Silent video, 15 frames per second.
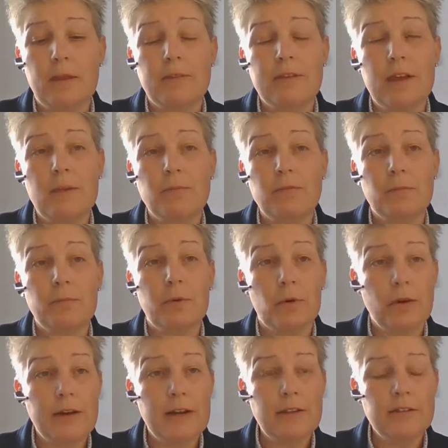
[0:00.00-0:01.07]
In terms of
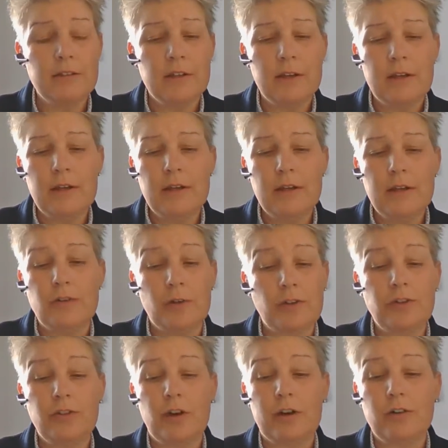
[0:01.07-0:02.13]
progress, the
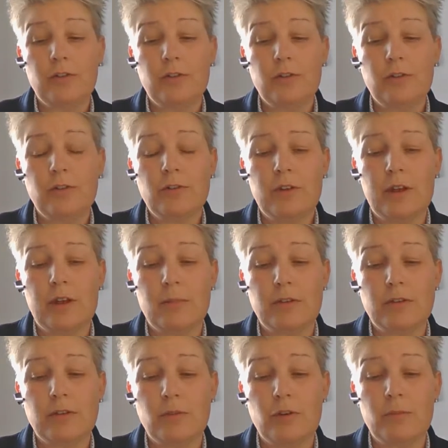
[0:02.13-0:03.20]
first chargers,
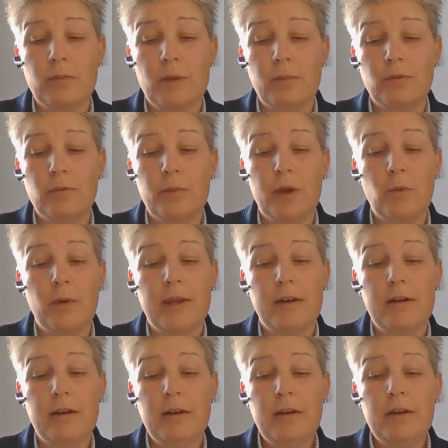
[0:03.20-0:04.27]
as I'm sure members will be
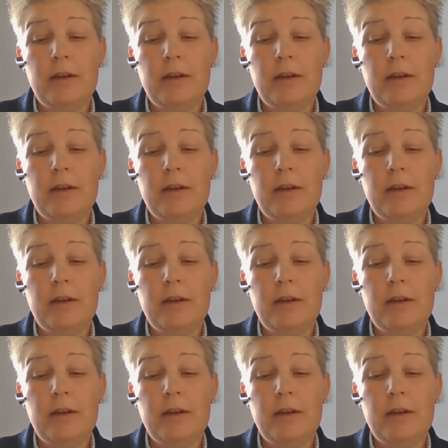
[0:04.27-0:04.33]
aware,